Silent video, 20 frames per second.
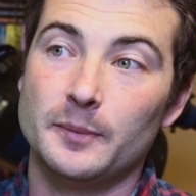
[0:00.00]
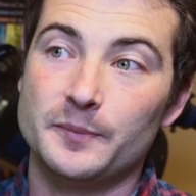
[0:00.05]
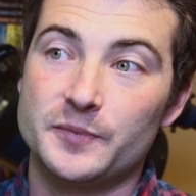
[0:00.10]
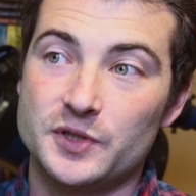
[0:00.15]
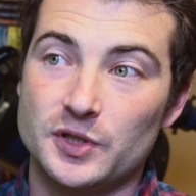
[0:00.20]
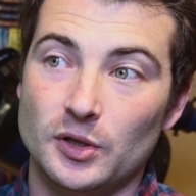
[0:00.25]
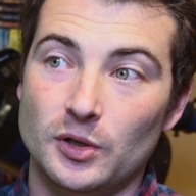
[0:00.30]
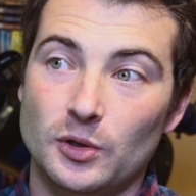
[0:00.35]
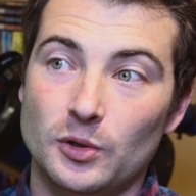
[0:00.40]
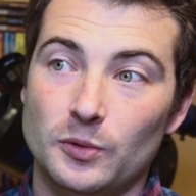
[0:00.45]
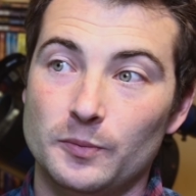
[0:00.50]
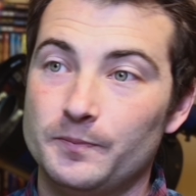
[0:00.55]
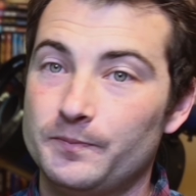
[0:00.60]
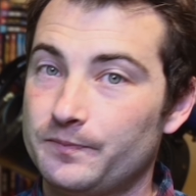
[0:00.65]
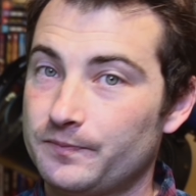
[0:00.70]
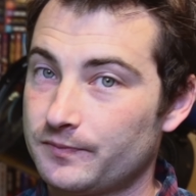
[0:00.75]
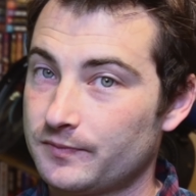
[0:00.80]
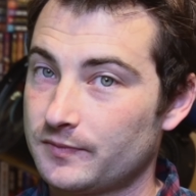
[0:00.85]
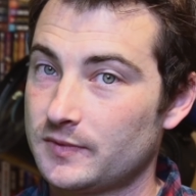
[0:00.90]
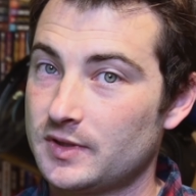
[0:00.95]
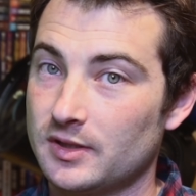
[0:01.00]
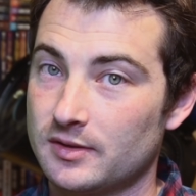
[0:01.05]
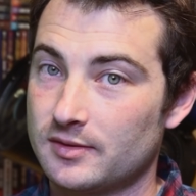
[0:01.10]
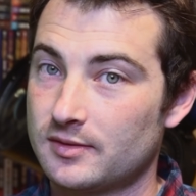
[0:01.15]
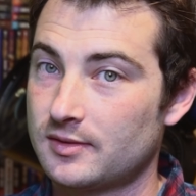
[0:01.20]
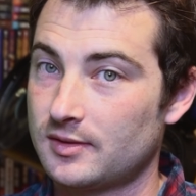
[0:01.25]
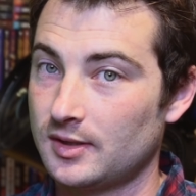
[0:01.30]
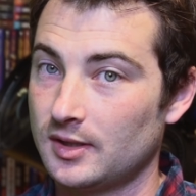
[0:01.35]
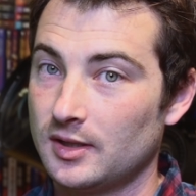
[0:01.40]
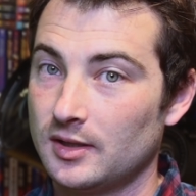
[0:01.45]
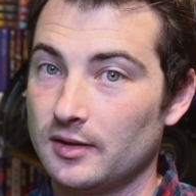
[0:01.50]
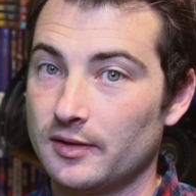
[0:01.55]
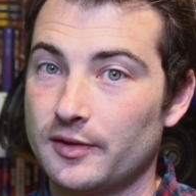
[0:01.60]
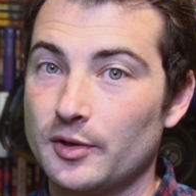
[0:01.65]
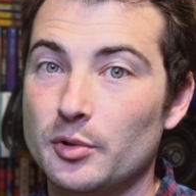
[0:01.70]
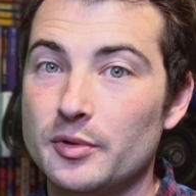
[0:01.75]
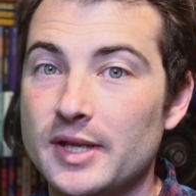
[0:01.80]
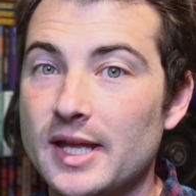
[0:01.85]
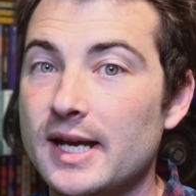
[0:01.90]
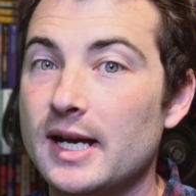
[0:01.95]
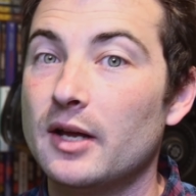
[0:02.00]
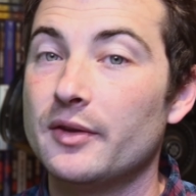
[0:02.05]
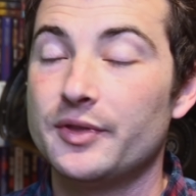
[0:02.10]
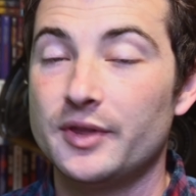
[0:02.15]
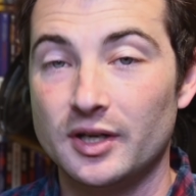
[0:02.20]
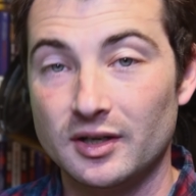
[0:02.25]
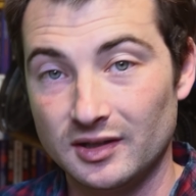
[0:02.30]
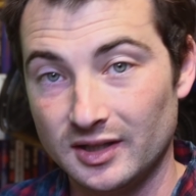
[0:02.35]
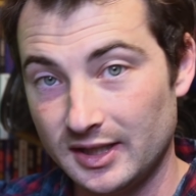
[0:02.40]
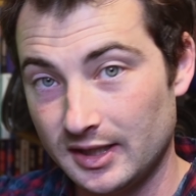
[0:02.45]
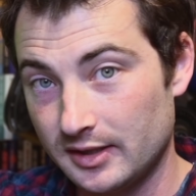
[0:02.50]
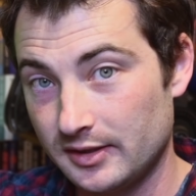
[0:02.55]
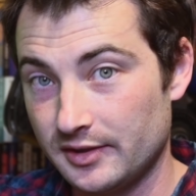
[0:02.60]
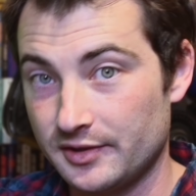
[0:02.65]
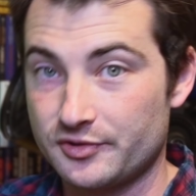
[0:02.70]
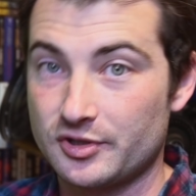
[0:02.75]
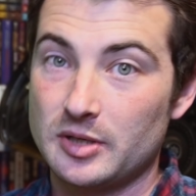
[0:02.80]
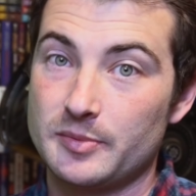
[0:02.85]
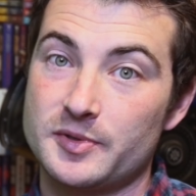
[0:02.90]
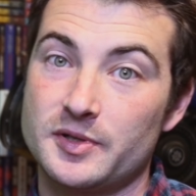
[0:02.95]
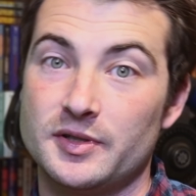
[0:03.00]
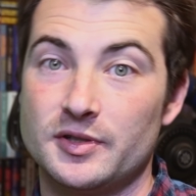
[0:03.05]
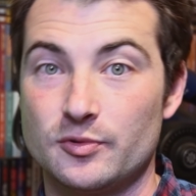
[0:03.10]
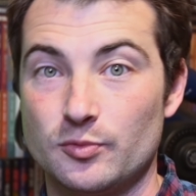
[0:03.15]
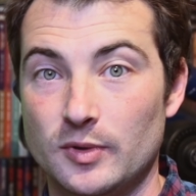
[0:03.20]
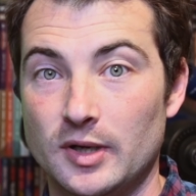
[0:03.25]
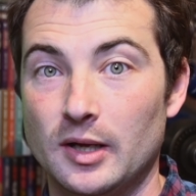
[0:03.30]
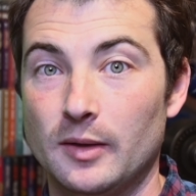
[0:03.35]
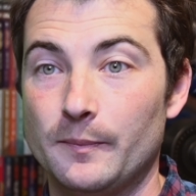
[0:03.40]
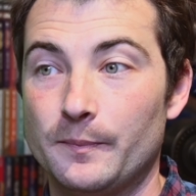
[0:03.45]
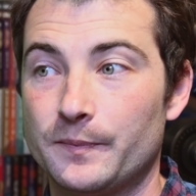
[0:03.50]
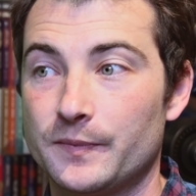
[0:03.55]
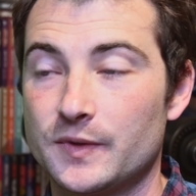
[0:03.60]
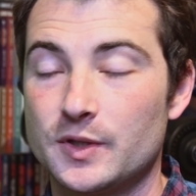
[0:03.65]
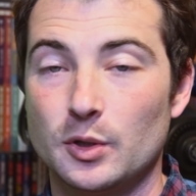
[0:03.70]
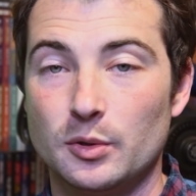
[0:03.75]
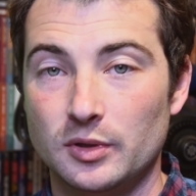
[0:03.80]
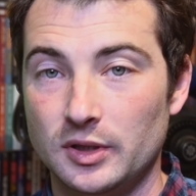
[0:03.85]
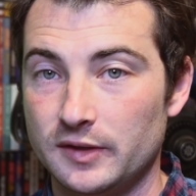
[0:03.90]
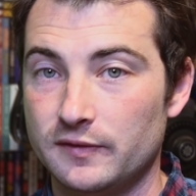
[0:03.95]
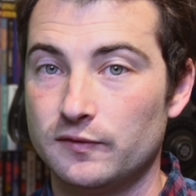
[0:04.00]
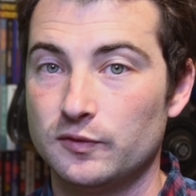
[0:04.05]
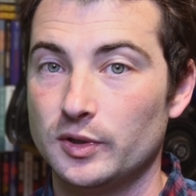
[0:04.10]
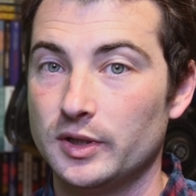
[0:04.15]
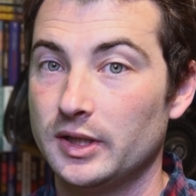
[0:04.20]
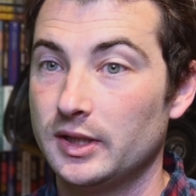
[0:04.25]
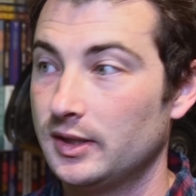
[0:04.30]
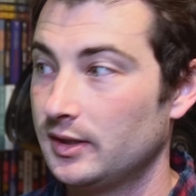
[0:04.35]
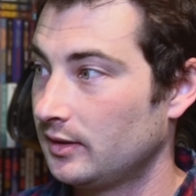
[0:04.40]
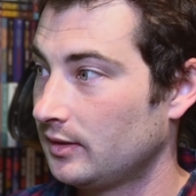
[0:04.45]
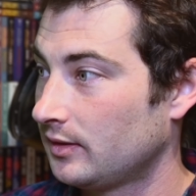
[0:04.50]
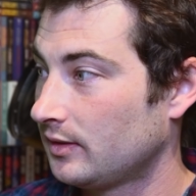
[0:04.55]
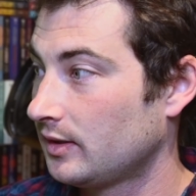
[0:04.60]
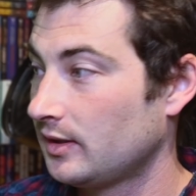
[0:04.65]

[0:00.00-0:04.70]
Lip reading: So just throwing that out there. Link in the description as well. Totally free.